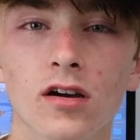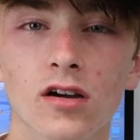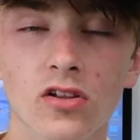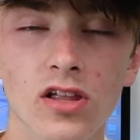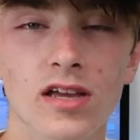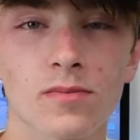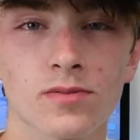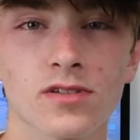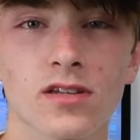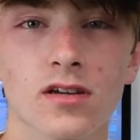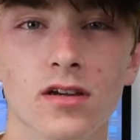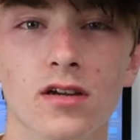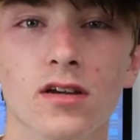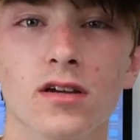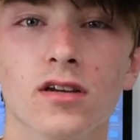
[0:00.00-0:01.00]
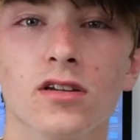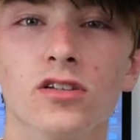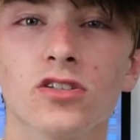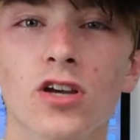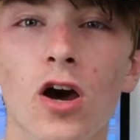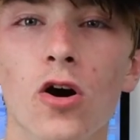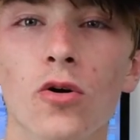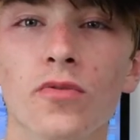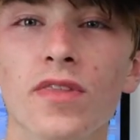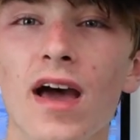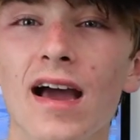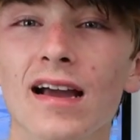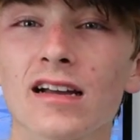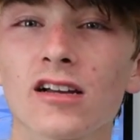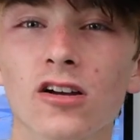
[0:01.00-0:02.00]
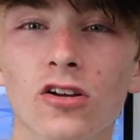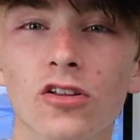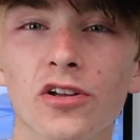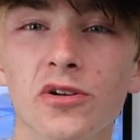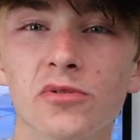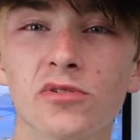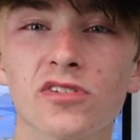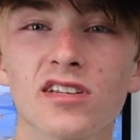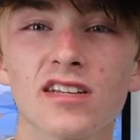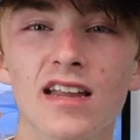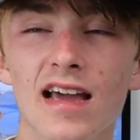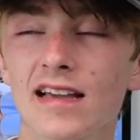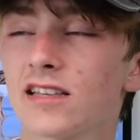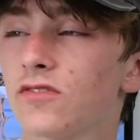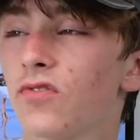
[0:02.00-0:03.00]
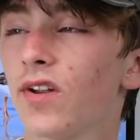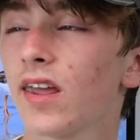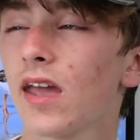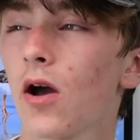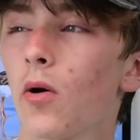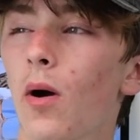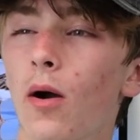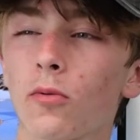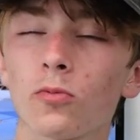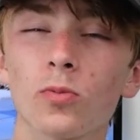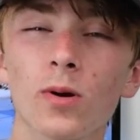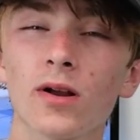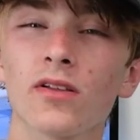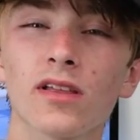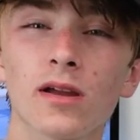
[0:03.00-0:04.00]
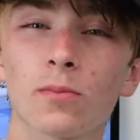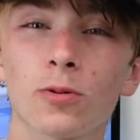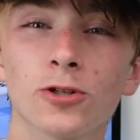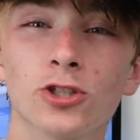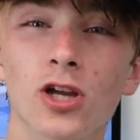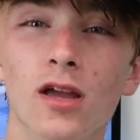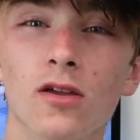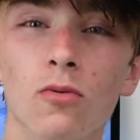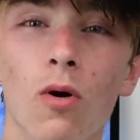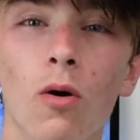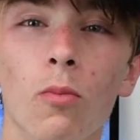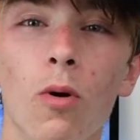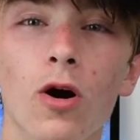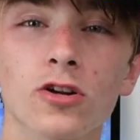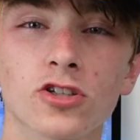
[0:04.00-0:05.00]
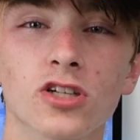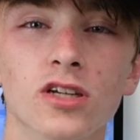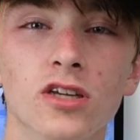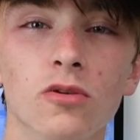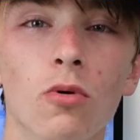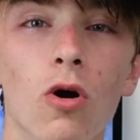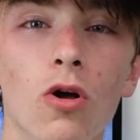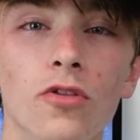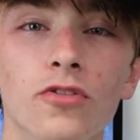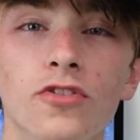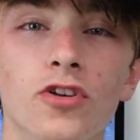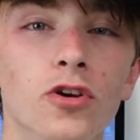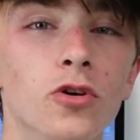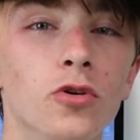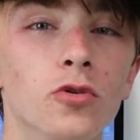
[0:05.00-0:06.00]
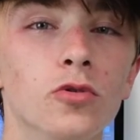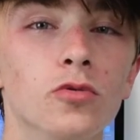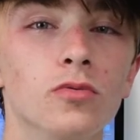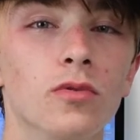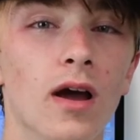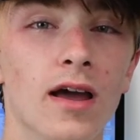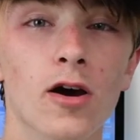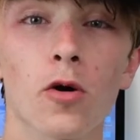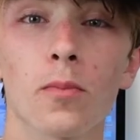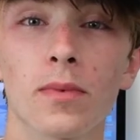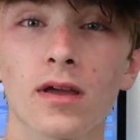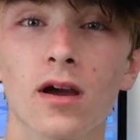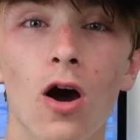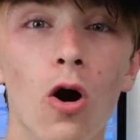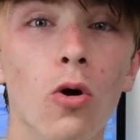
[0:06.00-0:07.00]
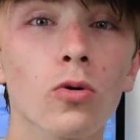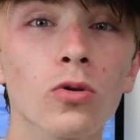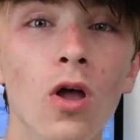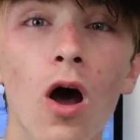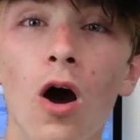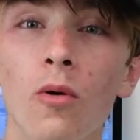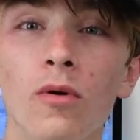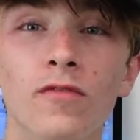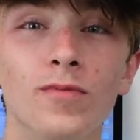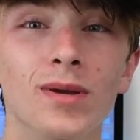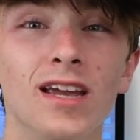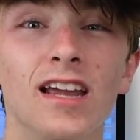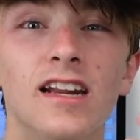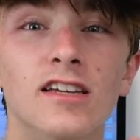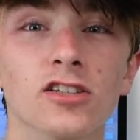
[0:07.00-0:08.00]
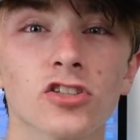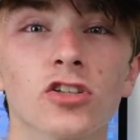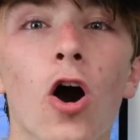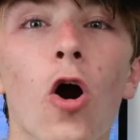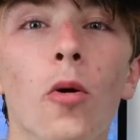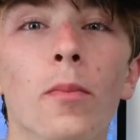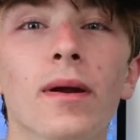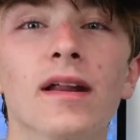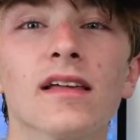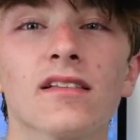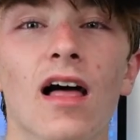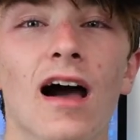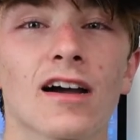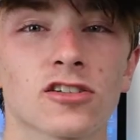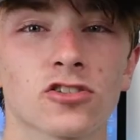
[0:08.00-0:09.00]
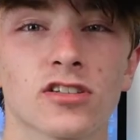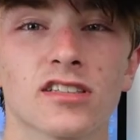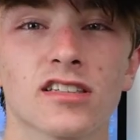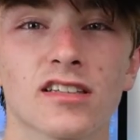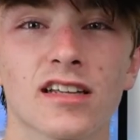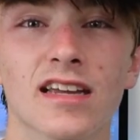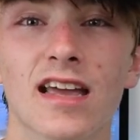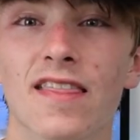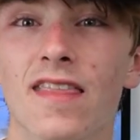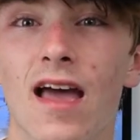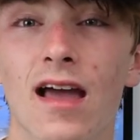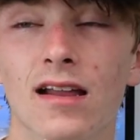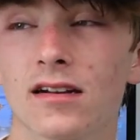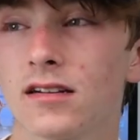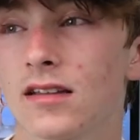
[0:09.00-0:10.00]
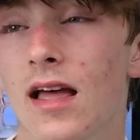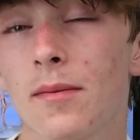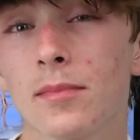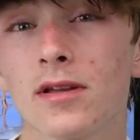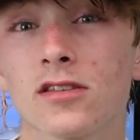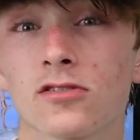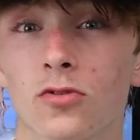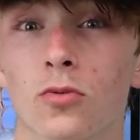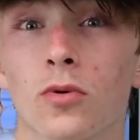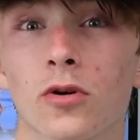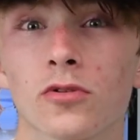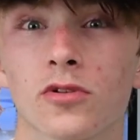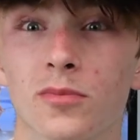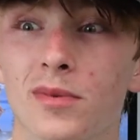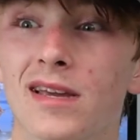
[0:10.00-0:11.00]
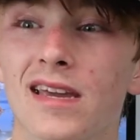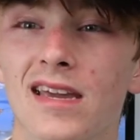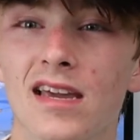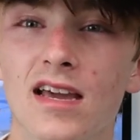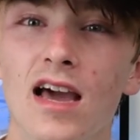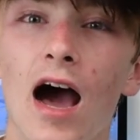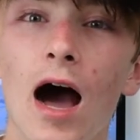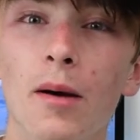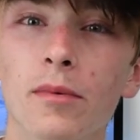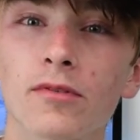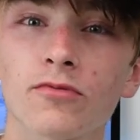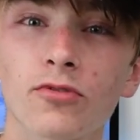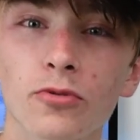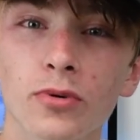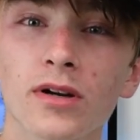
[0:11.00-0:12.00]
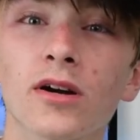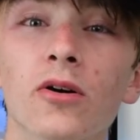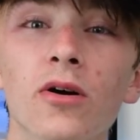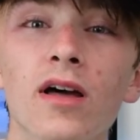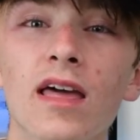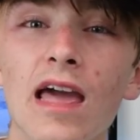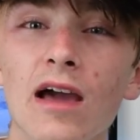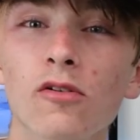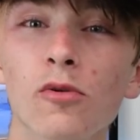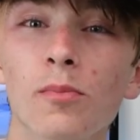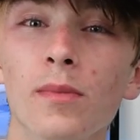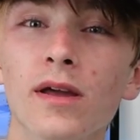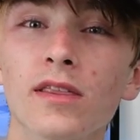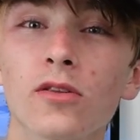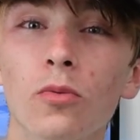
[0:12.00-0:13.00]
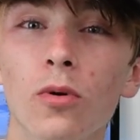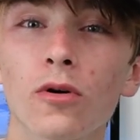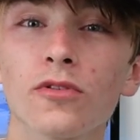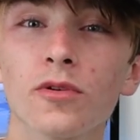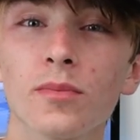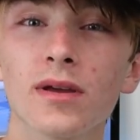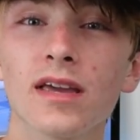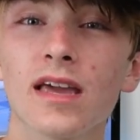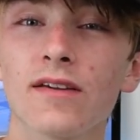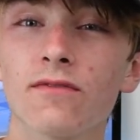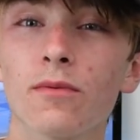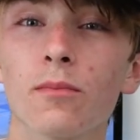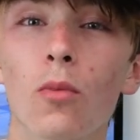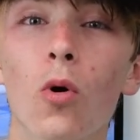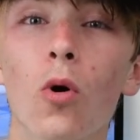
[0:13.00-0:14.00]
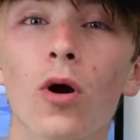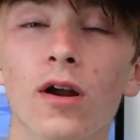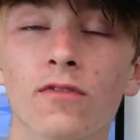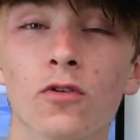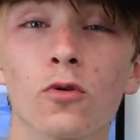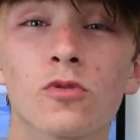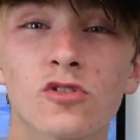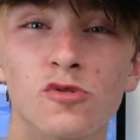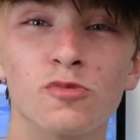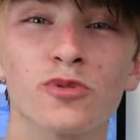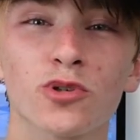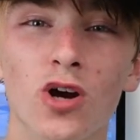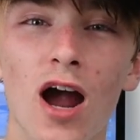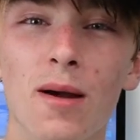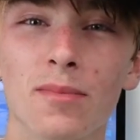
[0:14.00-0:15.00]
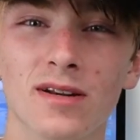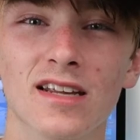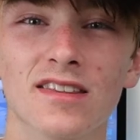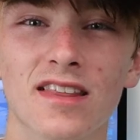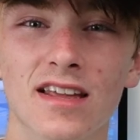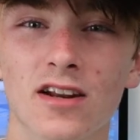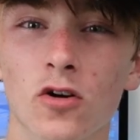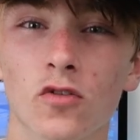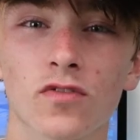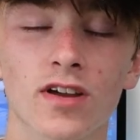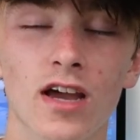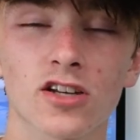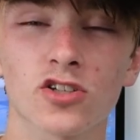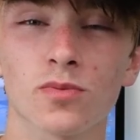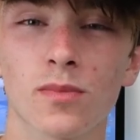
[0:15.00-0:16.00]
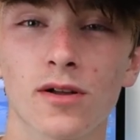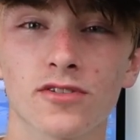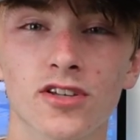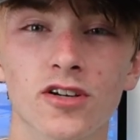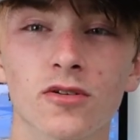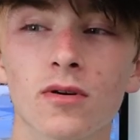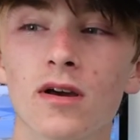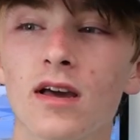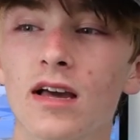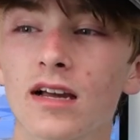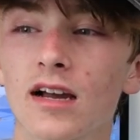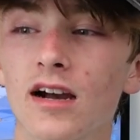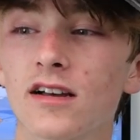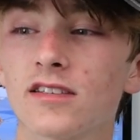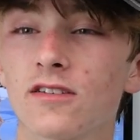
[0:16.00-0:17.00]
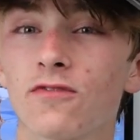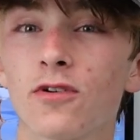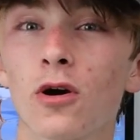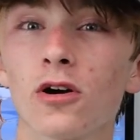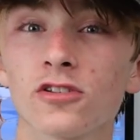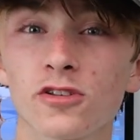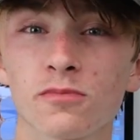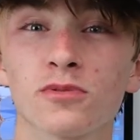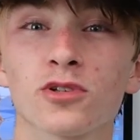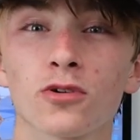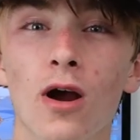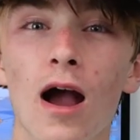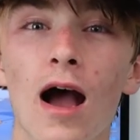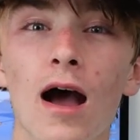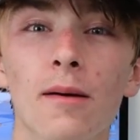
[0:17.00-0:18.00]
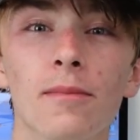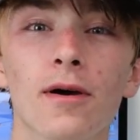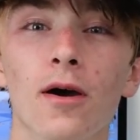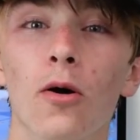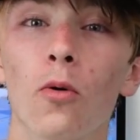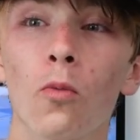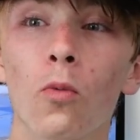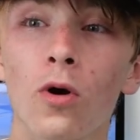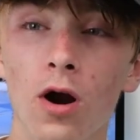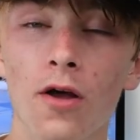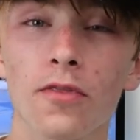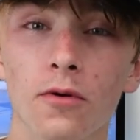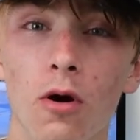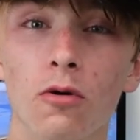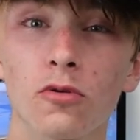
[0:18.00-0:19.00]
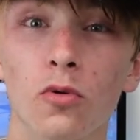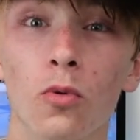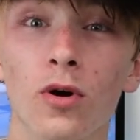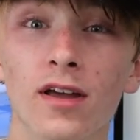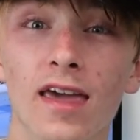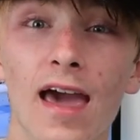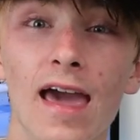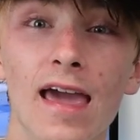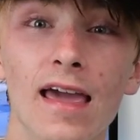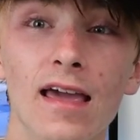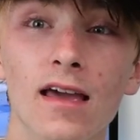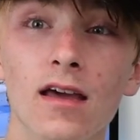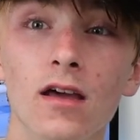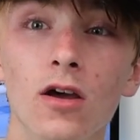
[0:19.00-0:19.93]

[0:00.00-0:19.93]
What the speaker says: clips. So that concludes today's video. I really appreciate you all watching. You all do help me a whole lot. We've been getting so many likes recently, and that means the world to me. I mean, for real, it would mean the world to me even more if you would subscribe and hit that notification bell too. Because if you all subscribe, we're on the road to 1K.